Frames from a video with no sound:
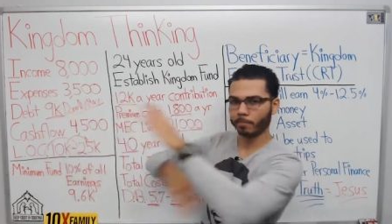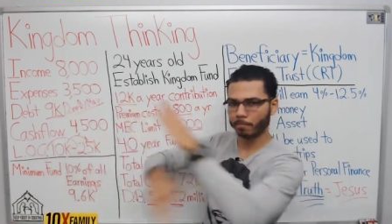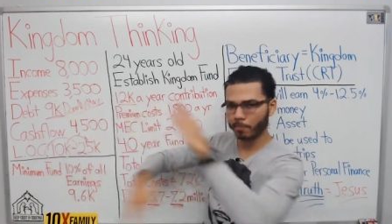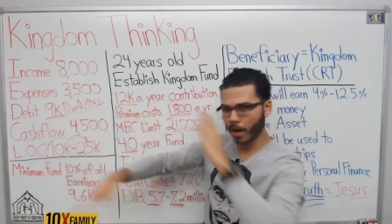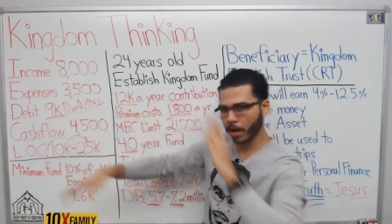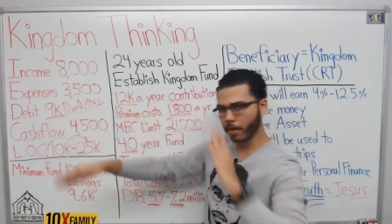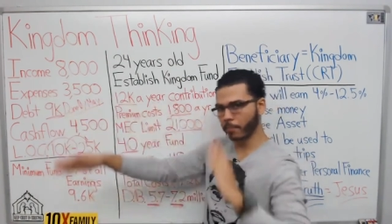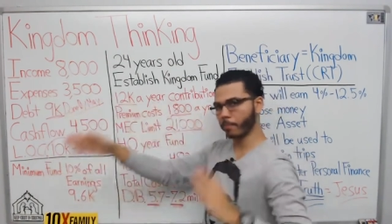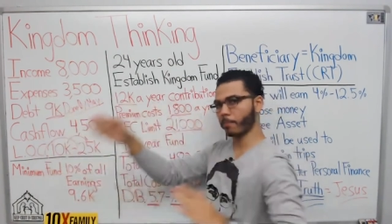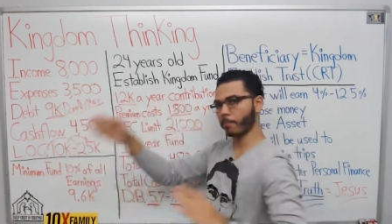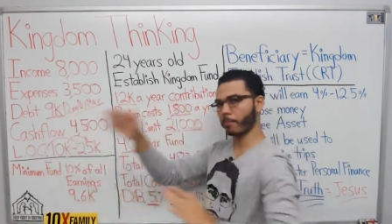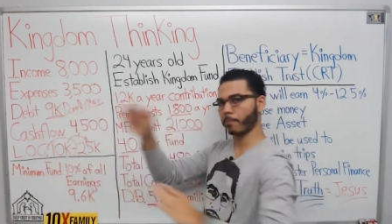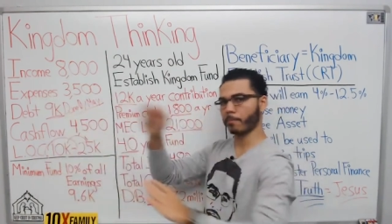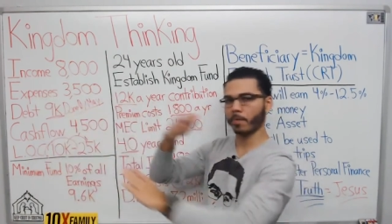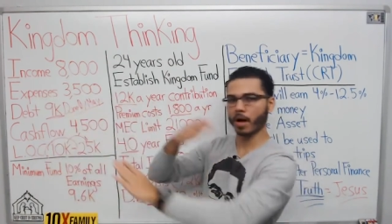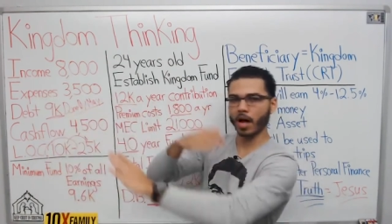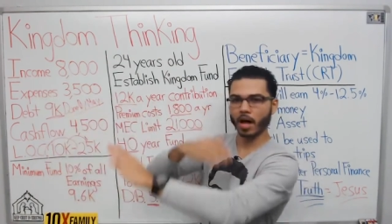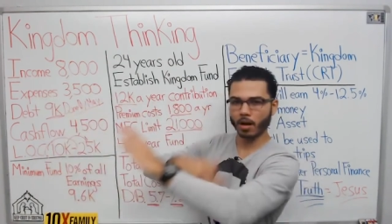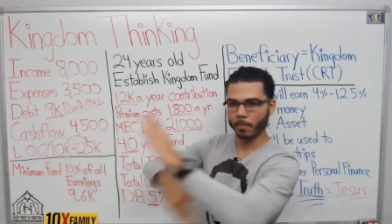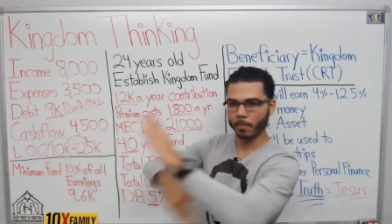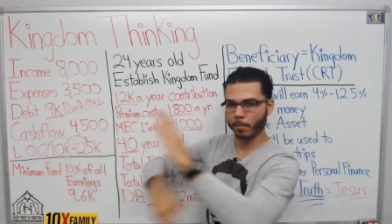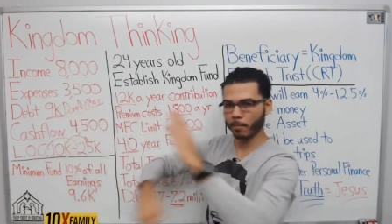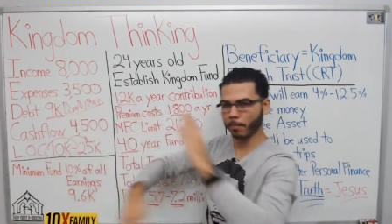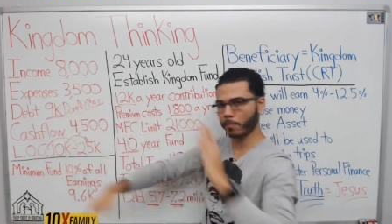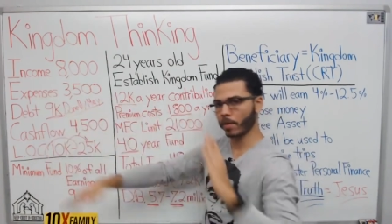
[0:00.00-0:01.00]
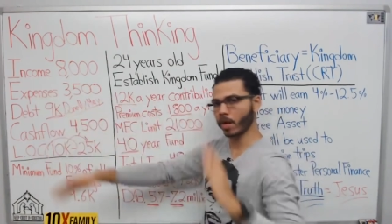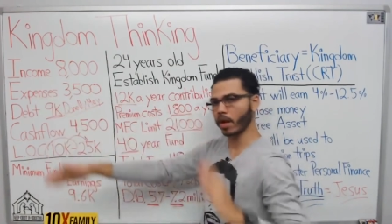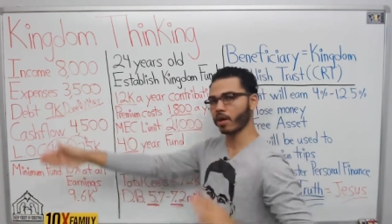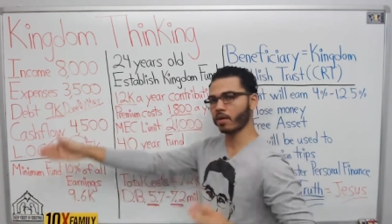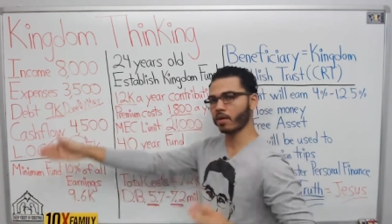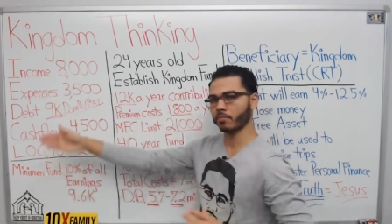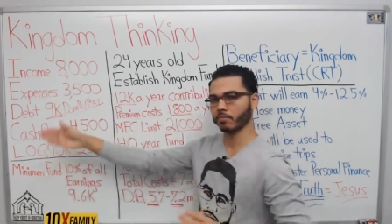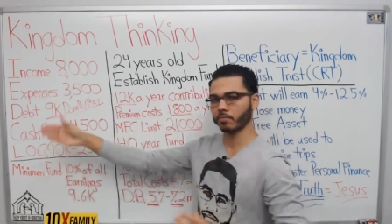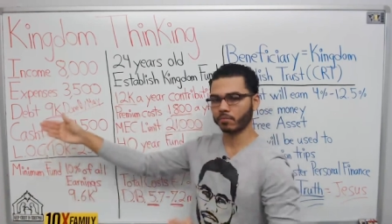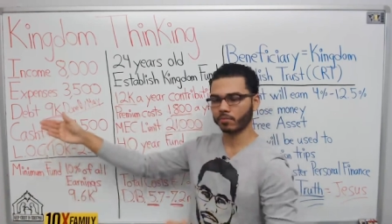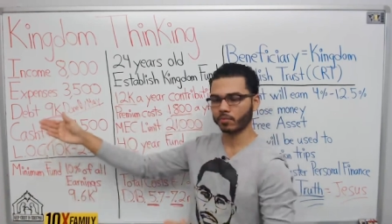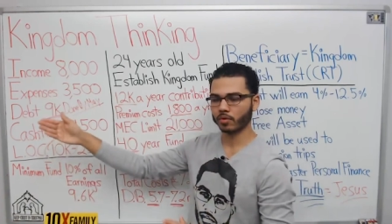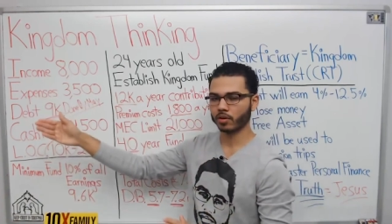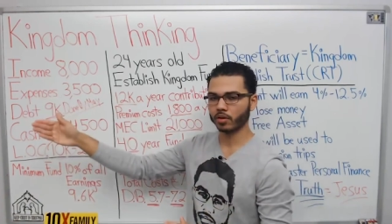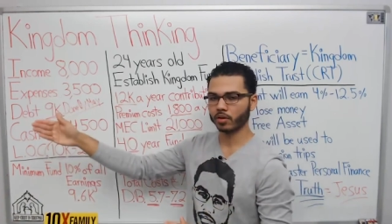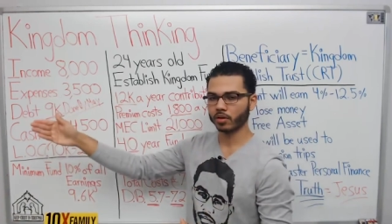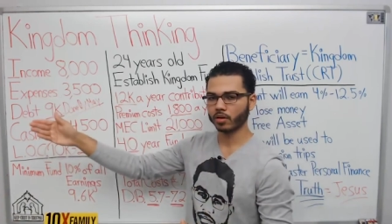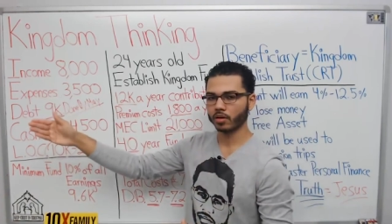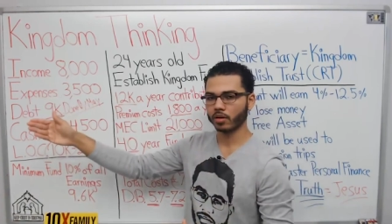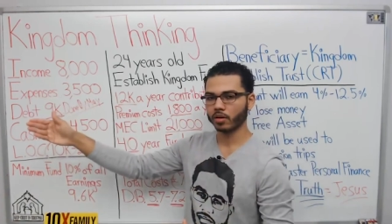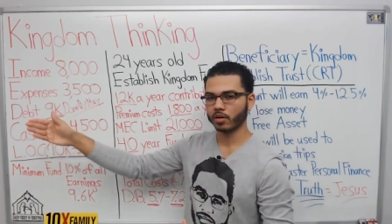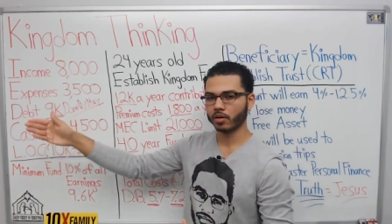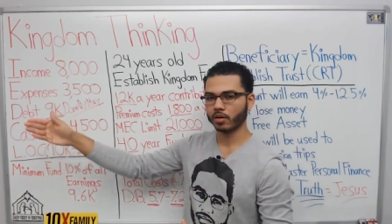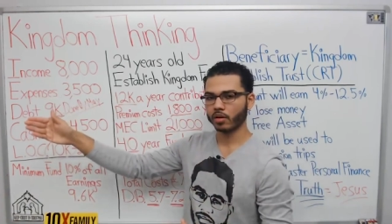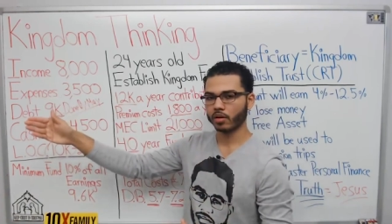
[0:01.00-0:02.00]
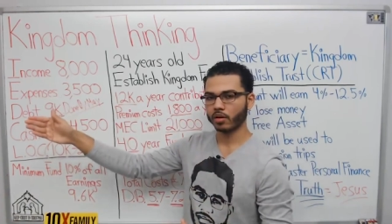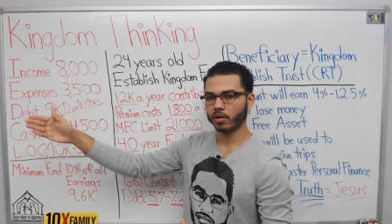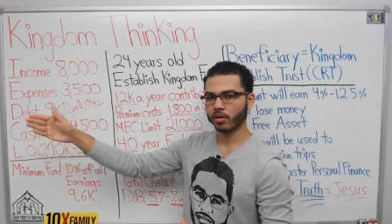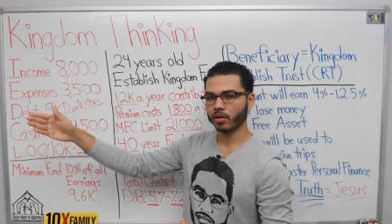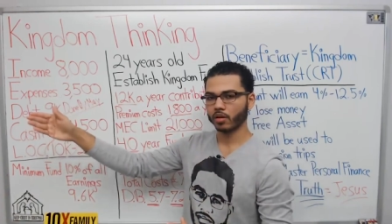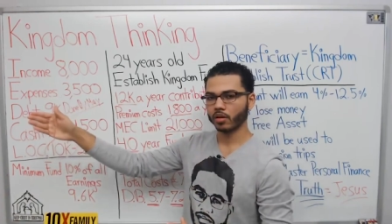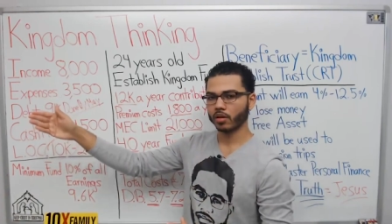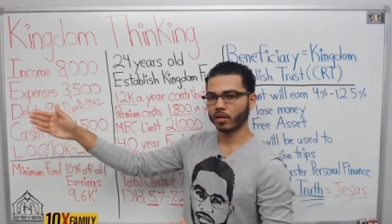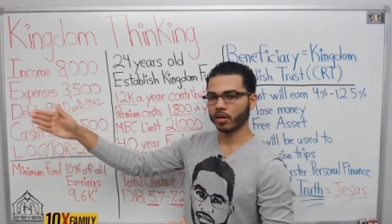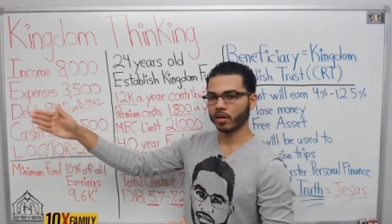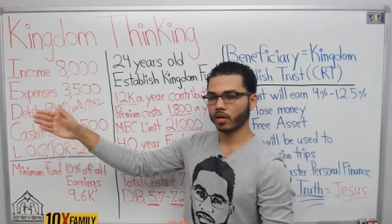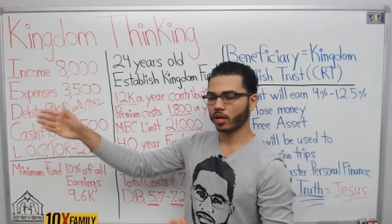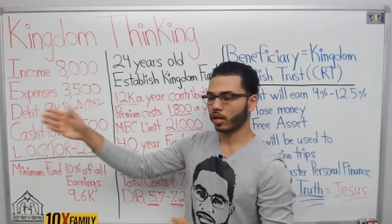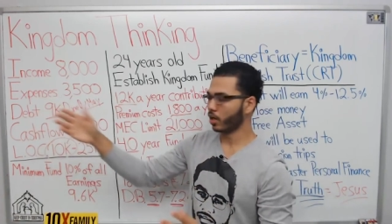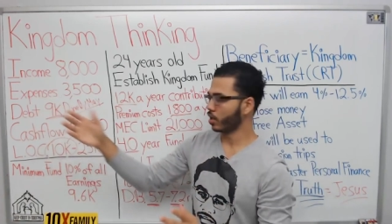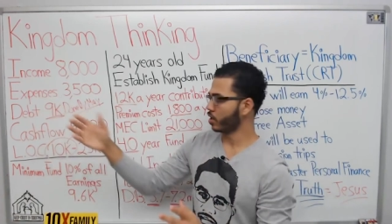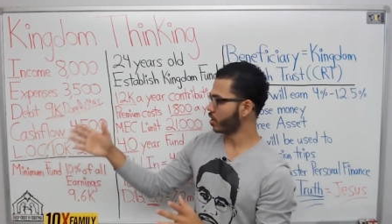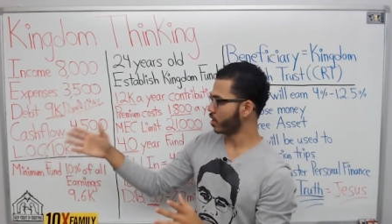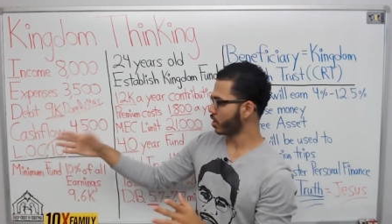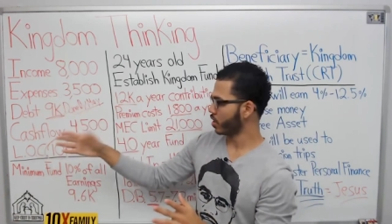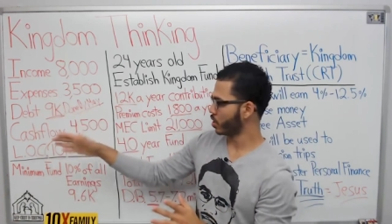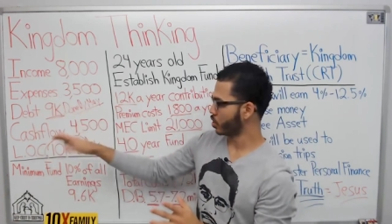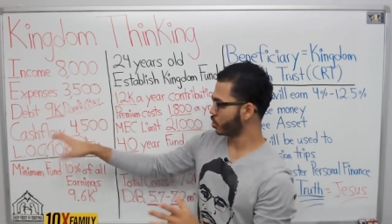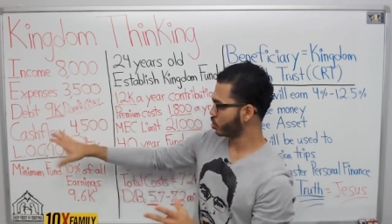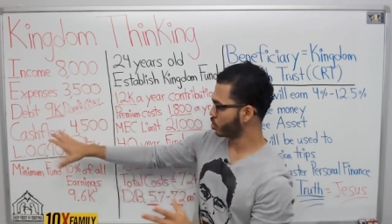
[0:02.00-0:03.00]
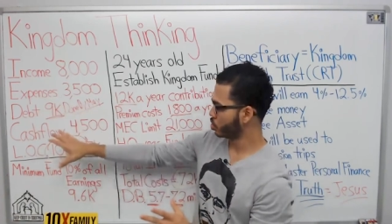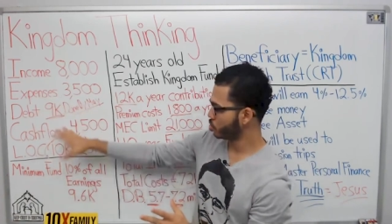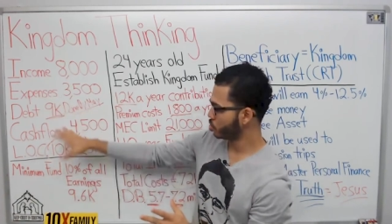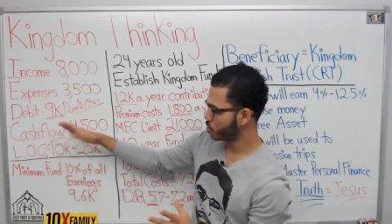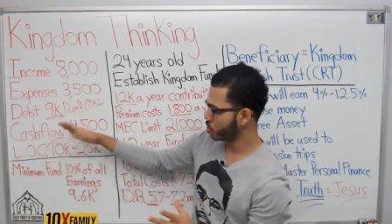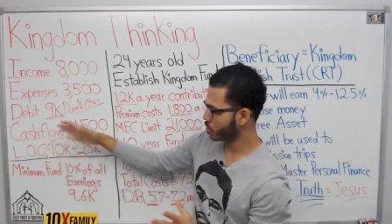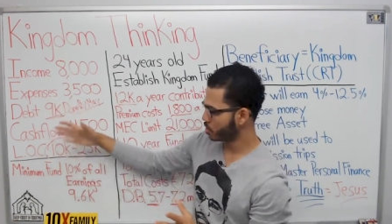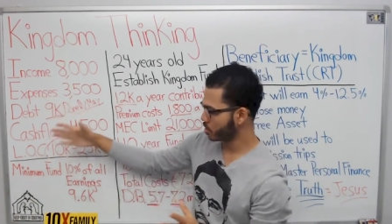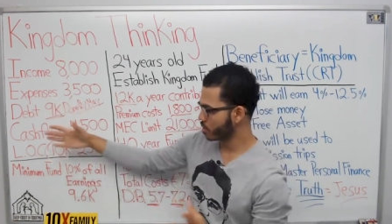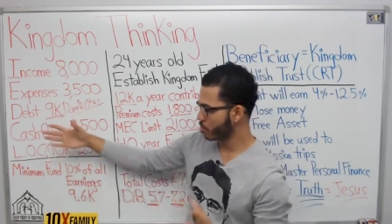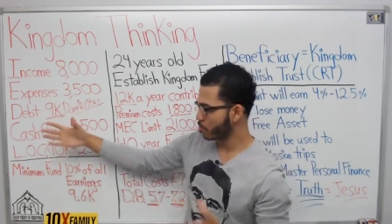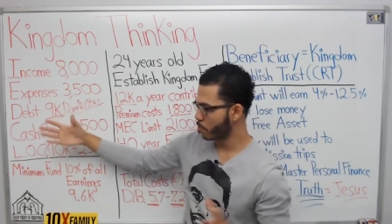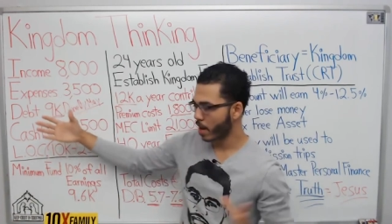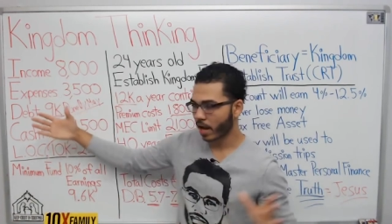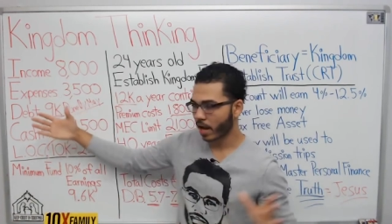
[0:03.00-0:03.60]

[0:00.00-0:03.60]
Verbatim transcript: Bomb, bomb, bomb. And then as soon as the